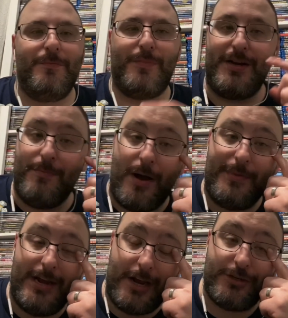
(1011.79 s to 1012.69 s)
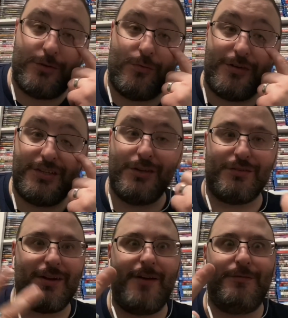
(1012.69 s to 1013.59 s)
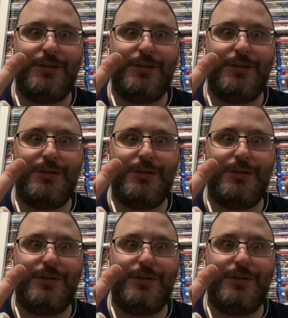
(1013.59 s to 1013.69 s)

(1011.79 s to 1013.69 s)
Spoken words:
But he bought me an extra one too, so I have